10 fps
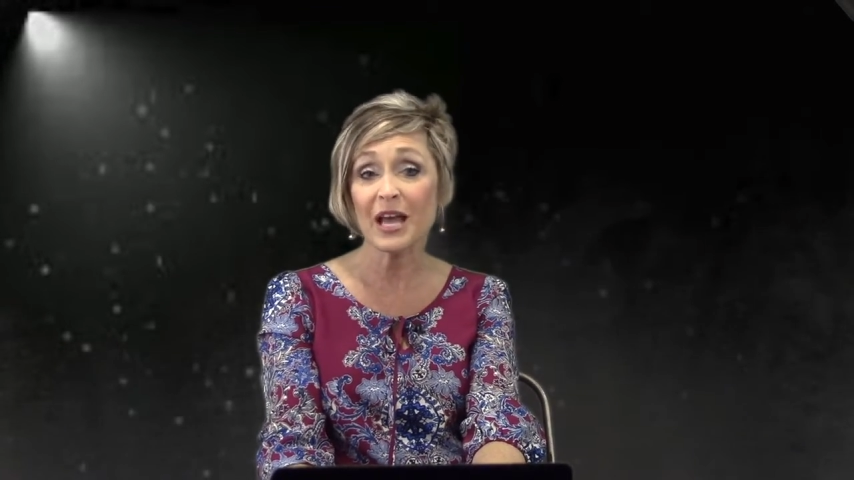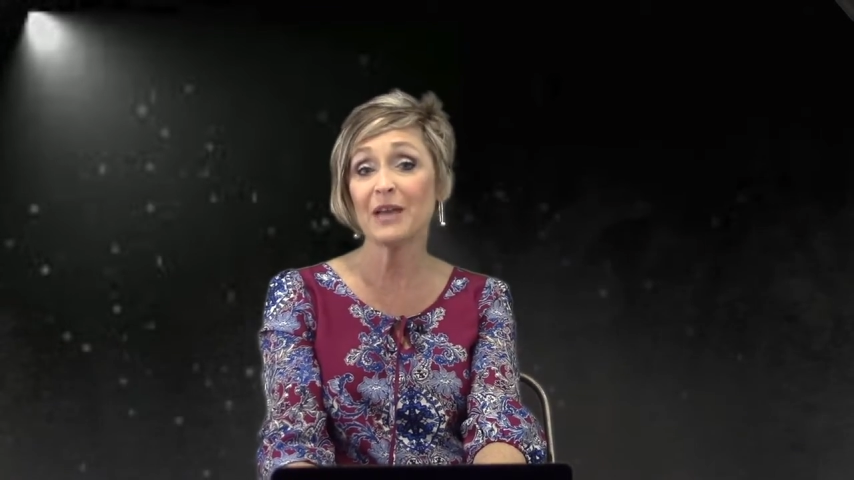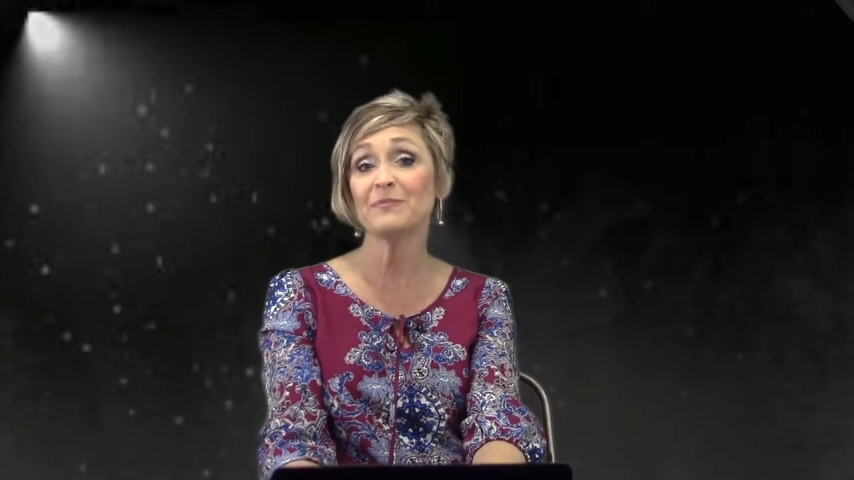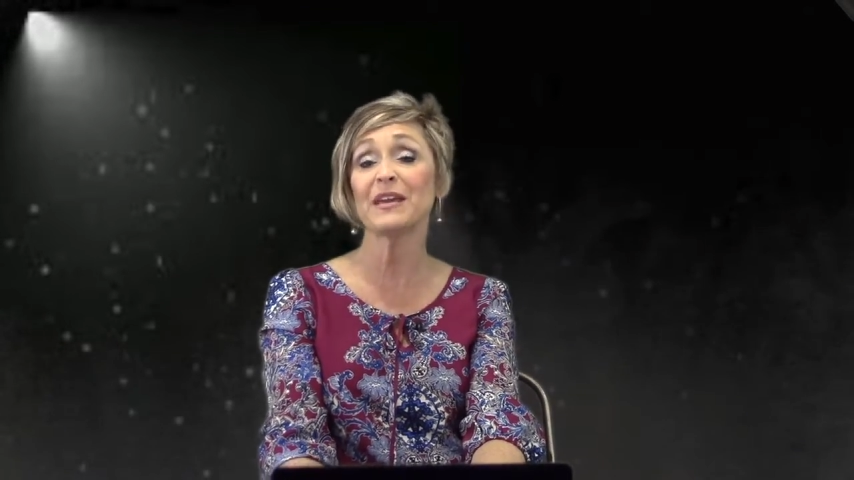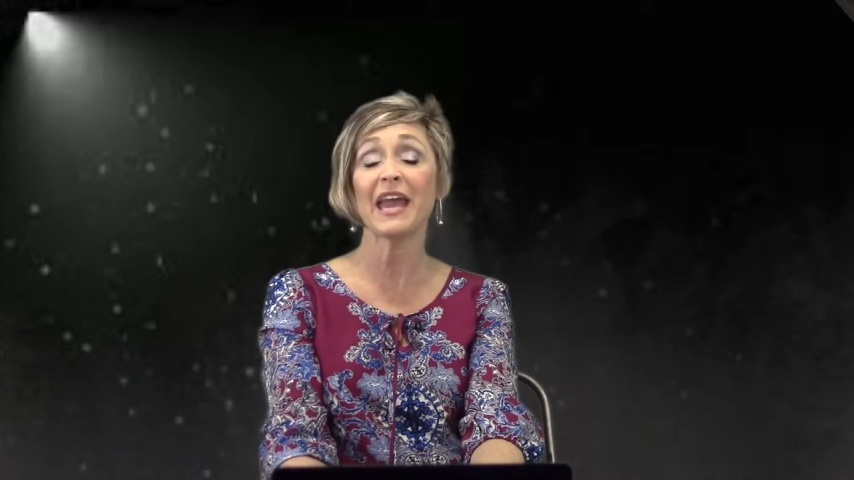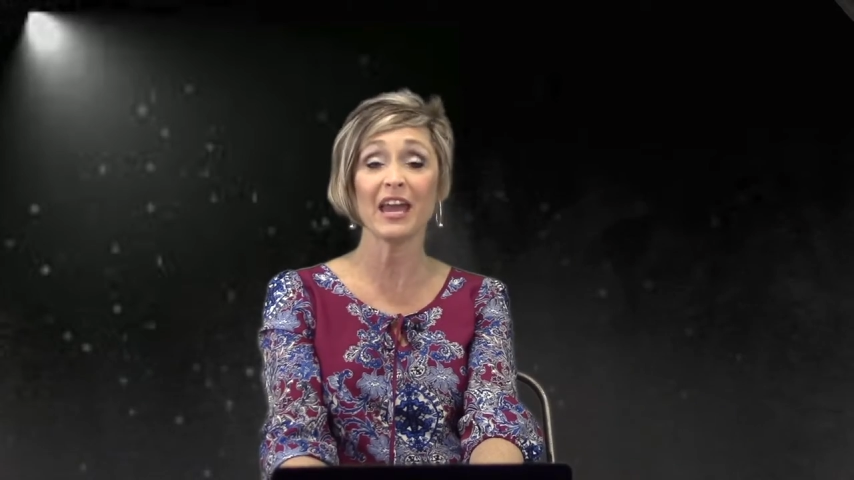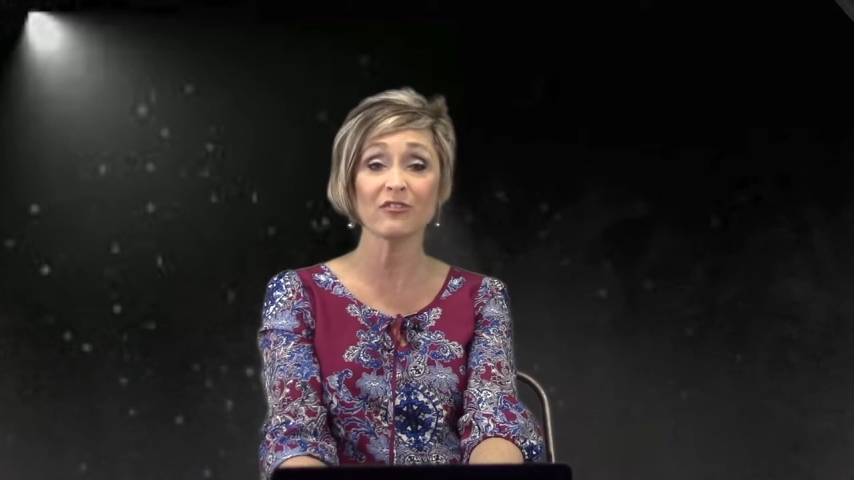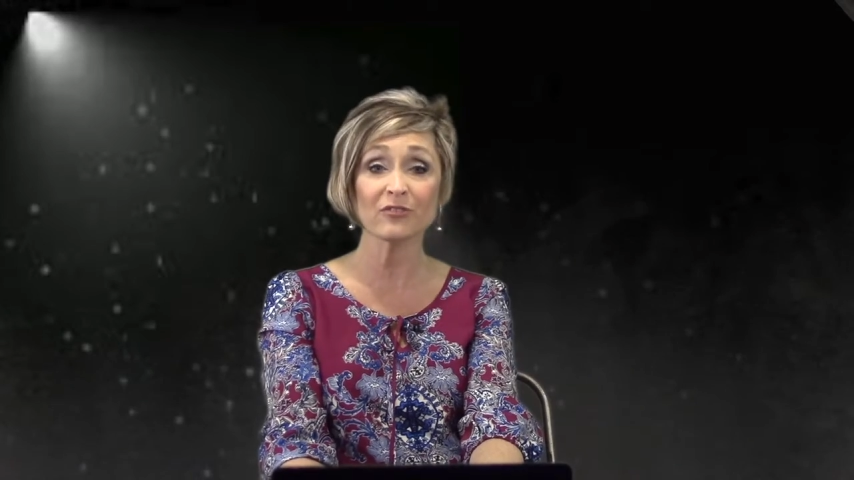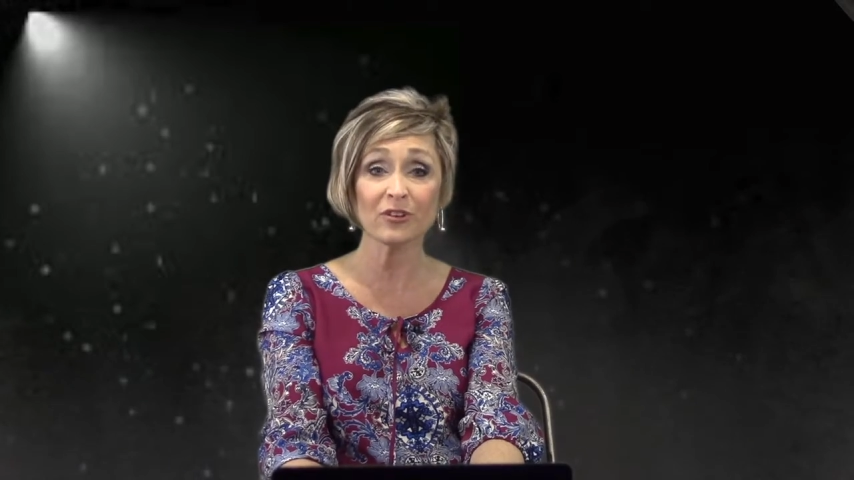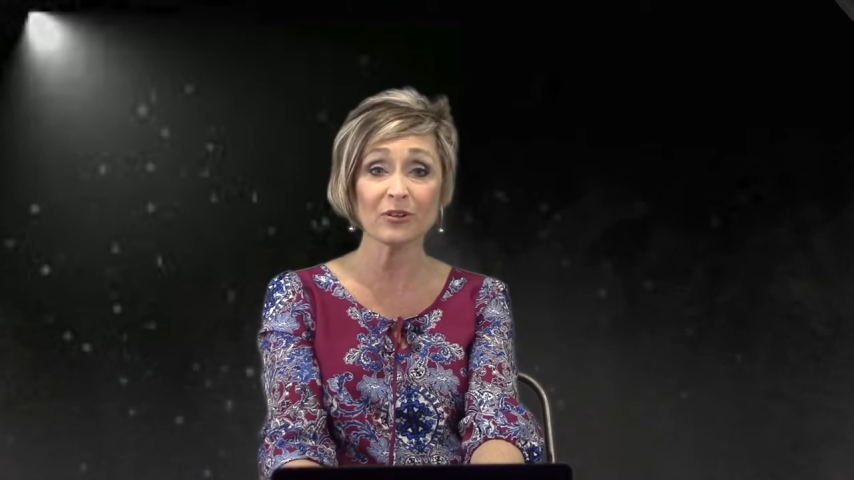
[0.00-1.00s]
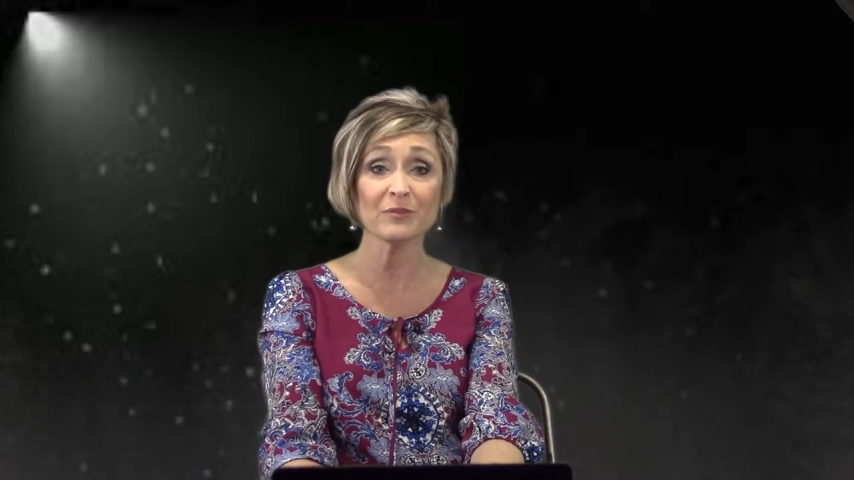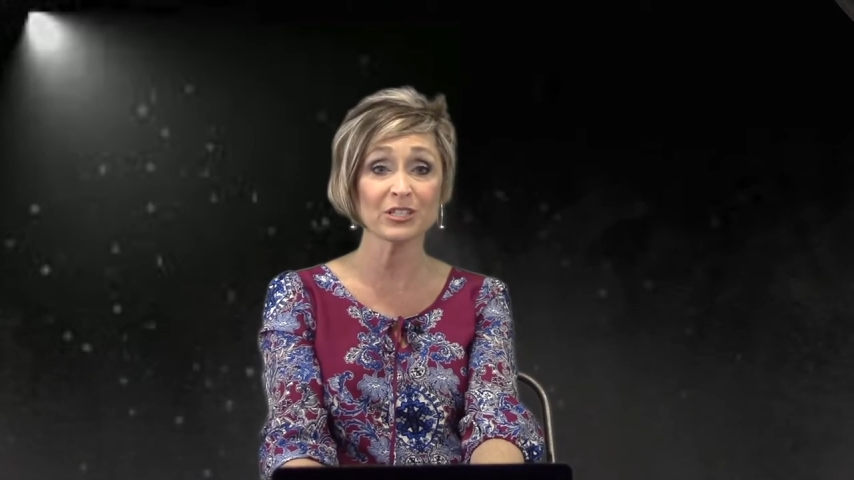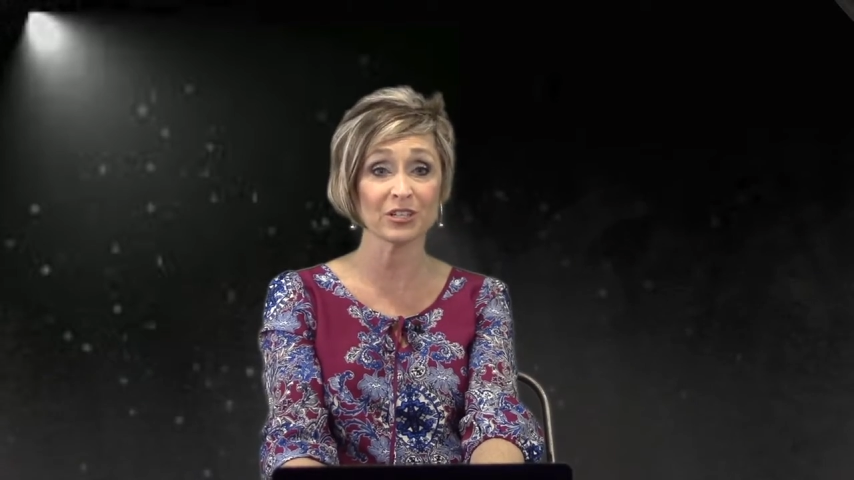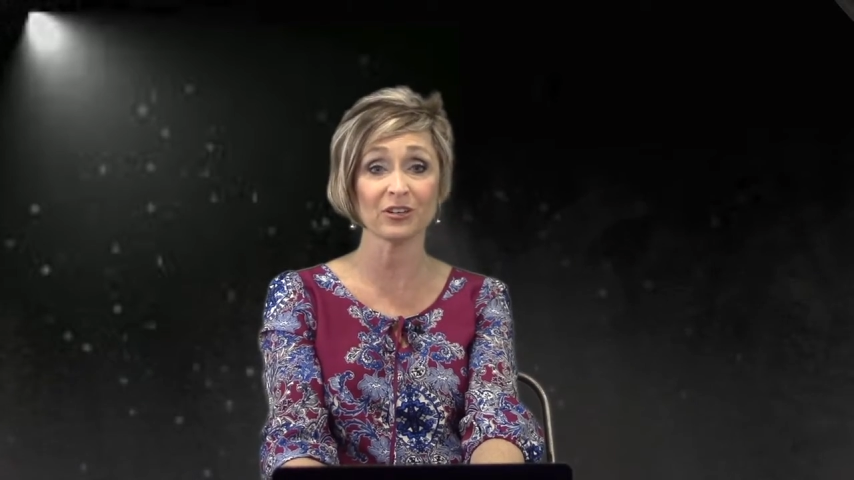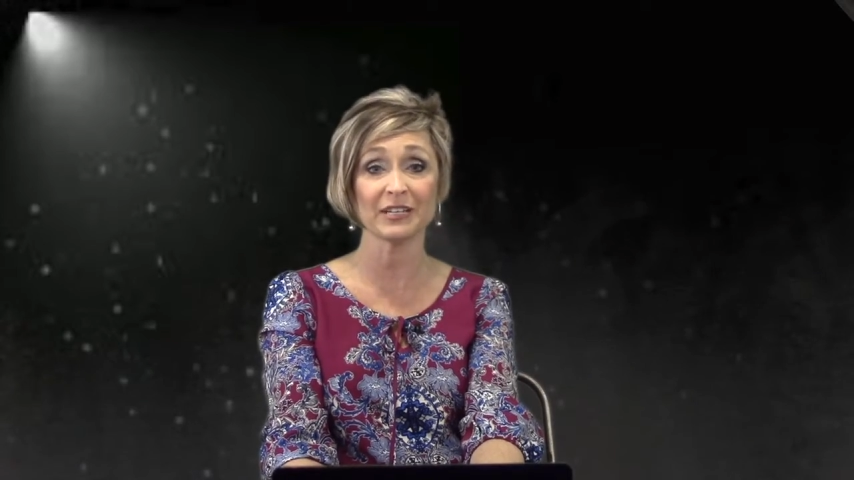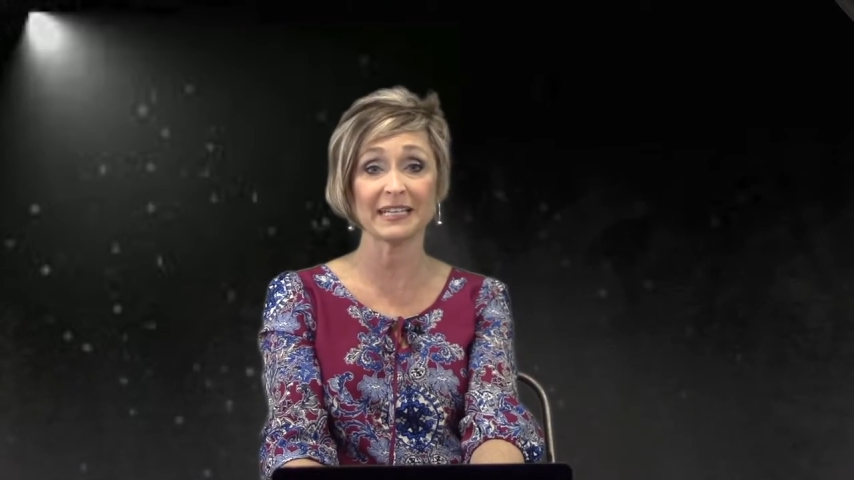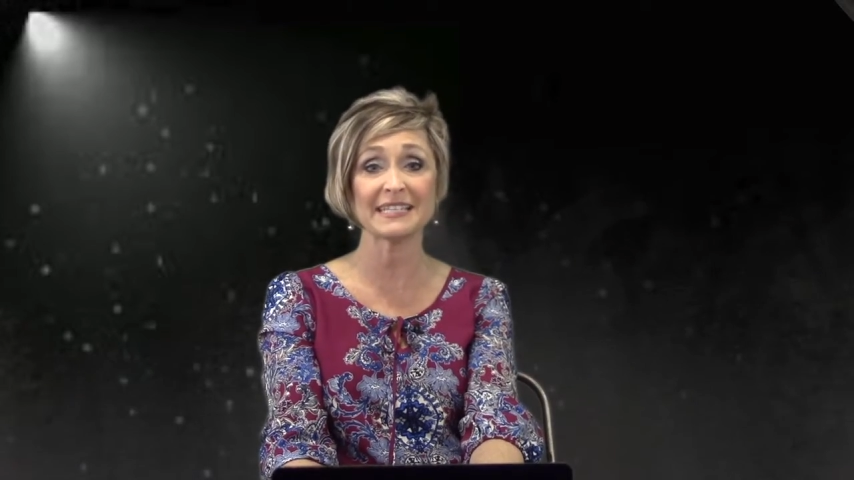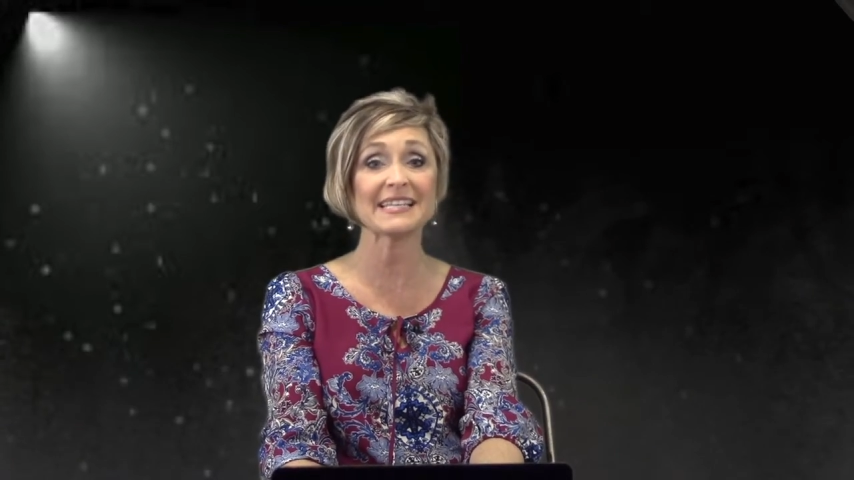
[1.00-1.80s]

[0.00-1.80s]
and behavioral maturity.